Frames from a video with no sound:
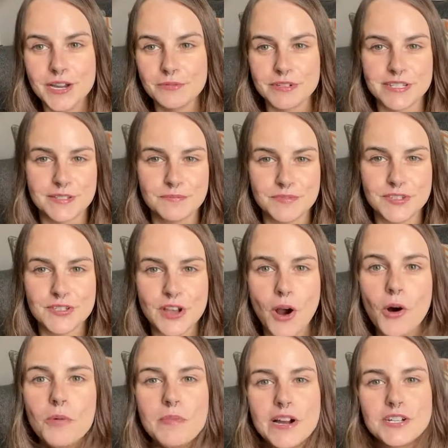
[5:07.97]
it was
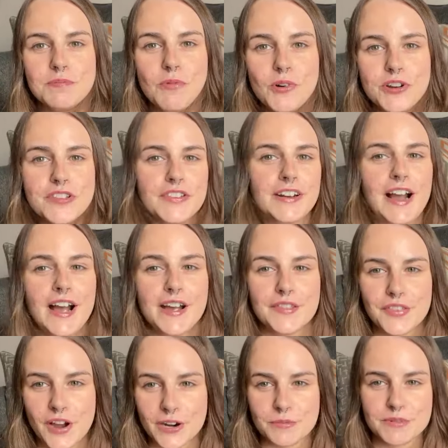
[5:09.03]
so much more than I
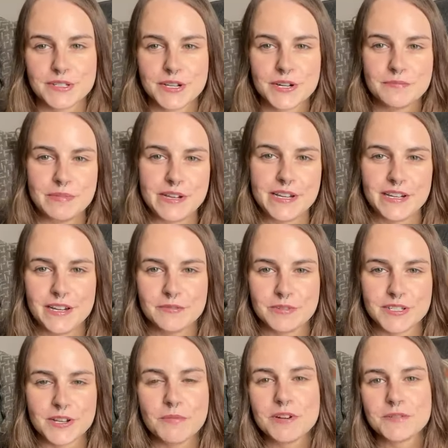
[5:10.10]
thought it was going to be. It
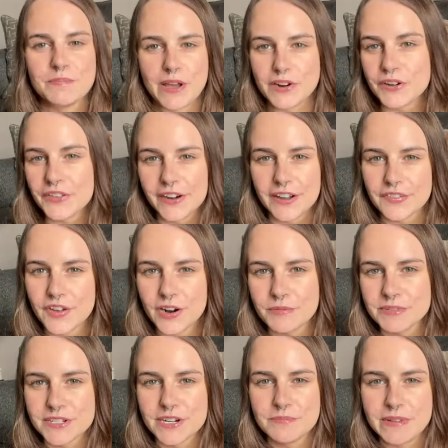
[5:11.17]
was so much better than I thought it
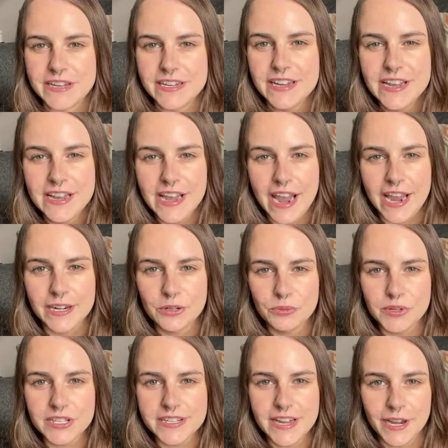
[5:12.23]
was going to be, and it
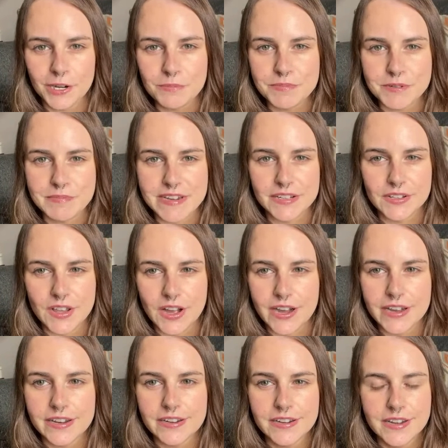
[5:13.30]
really helped me a
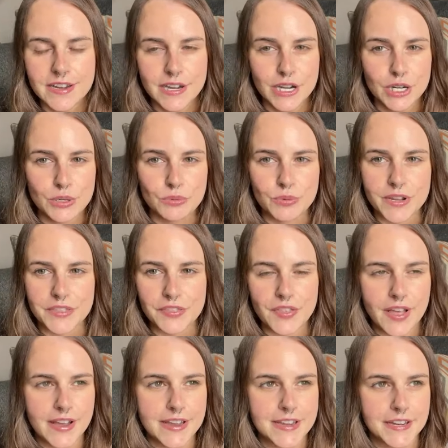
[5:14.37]
lot with
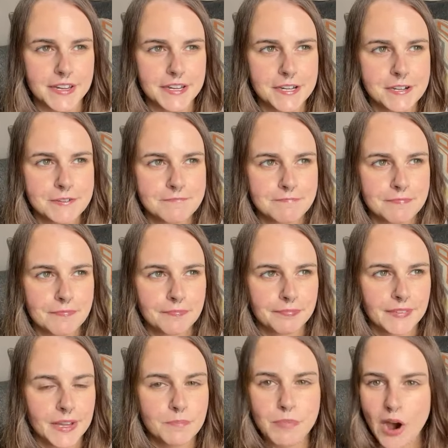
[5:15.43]
like
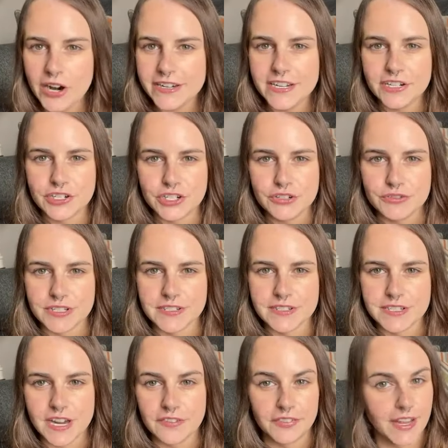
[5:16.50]
body issues and
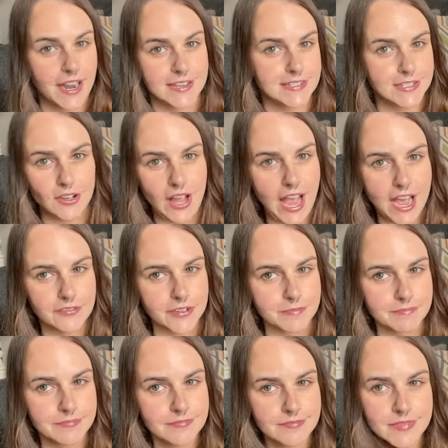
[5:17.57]
stuff. Like I still have them,